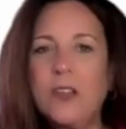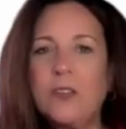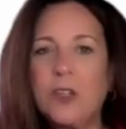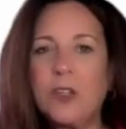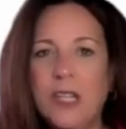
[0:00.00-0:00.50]

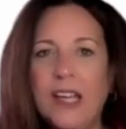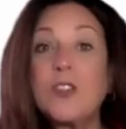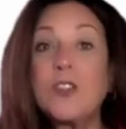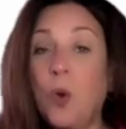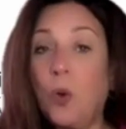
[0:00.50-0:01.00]
rely
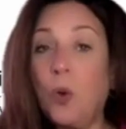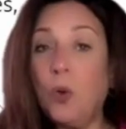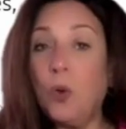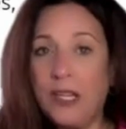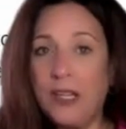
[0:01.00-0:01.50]

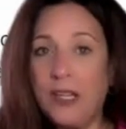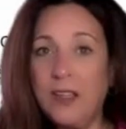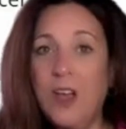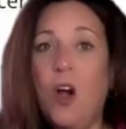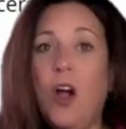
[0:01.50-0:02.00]
solely
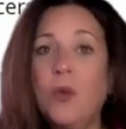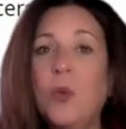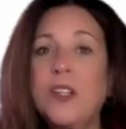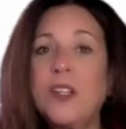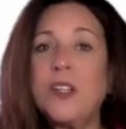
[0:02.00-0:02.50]
on
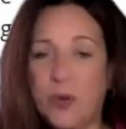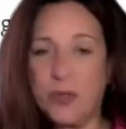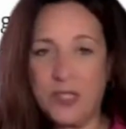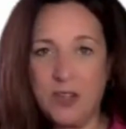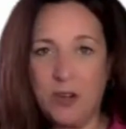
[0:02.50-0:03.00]
what is
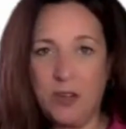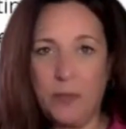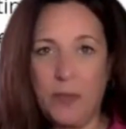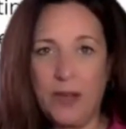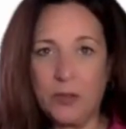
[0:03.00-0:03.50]
presented on the
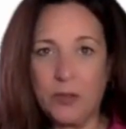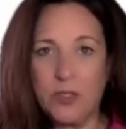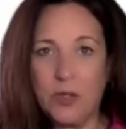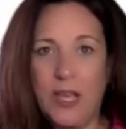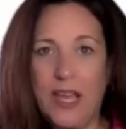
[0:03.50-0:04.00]
bottles,
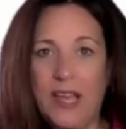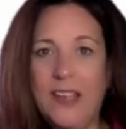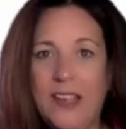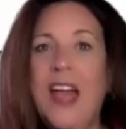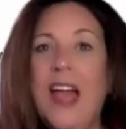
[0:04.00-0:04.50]
okay?
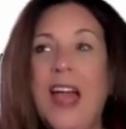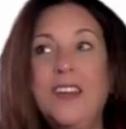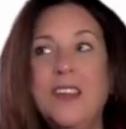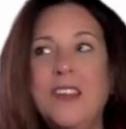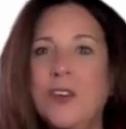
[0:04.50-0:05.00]

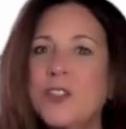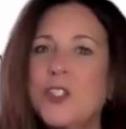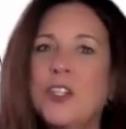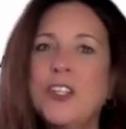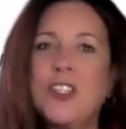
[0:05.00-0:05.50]
And
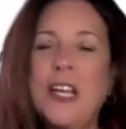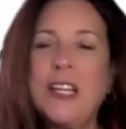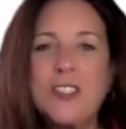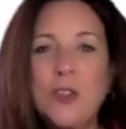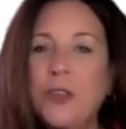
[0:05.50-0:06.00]
there's a good
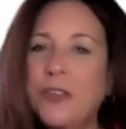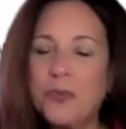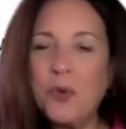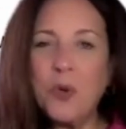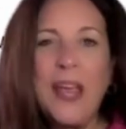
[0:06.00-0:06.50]
chance that you
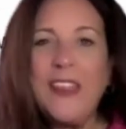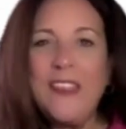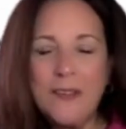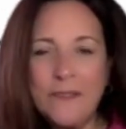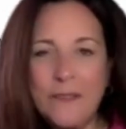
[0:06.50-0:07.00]
threw away
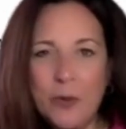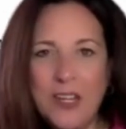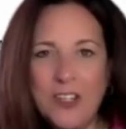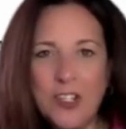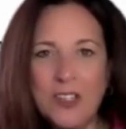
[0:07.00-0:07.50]
the
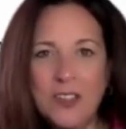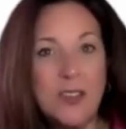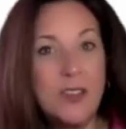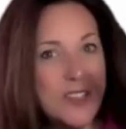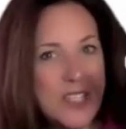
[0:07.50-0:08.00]
information
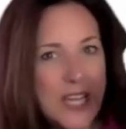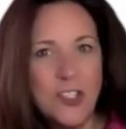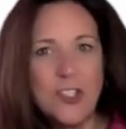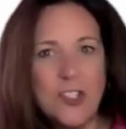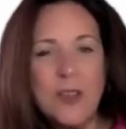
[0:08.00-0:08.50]

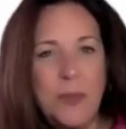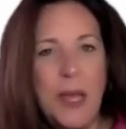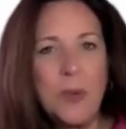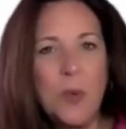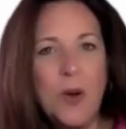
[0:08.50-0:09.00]
attached to the
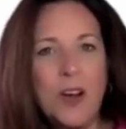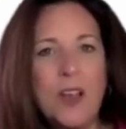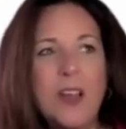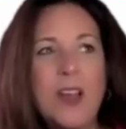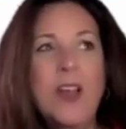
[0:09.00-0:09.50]

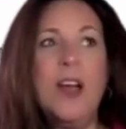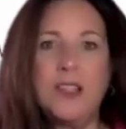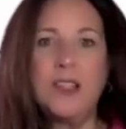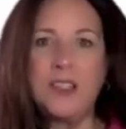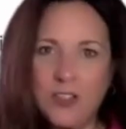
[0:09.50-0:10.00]
paperwork,
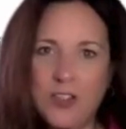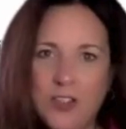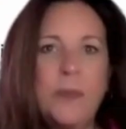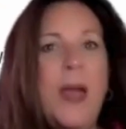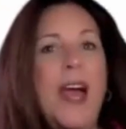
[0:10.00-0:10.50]
attached to
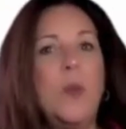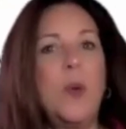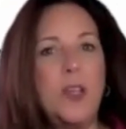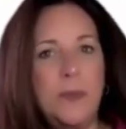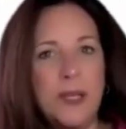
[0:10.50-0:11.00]
the bag
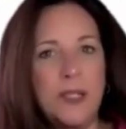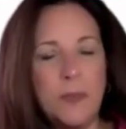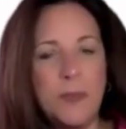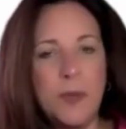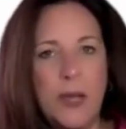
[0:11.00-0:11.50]
when you picked
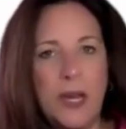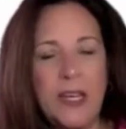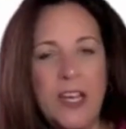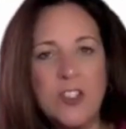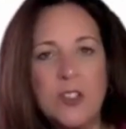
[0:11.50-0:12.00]
up your
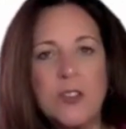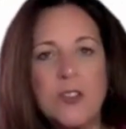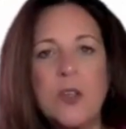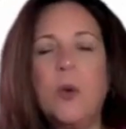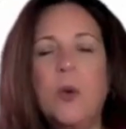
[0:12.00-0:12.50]
medications.
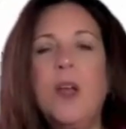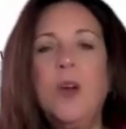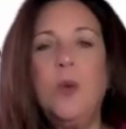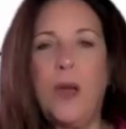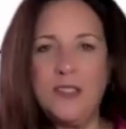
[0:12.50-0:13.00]
So,
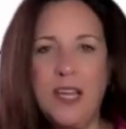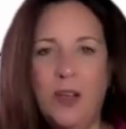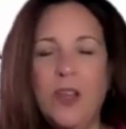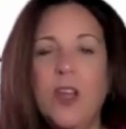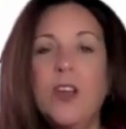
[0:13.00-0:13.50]
when in
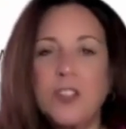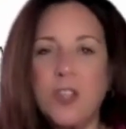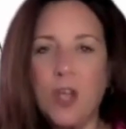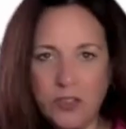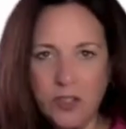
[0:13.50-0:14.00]
doubt,
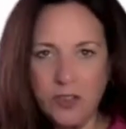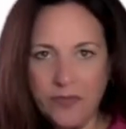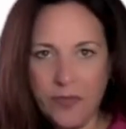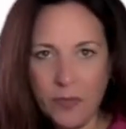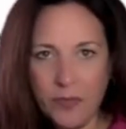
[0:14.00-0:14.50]
talk to the
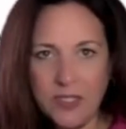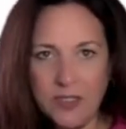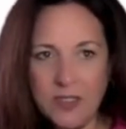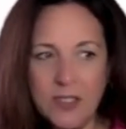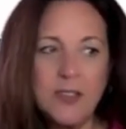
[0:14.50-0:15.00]

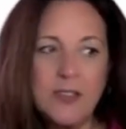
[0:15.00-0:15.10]
pharmacist,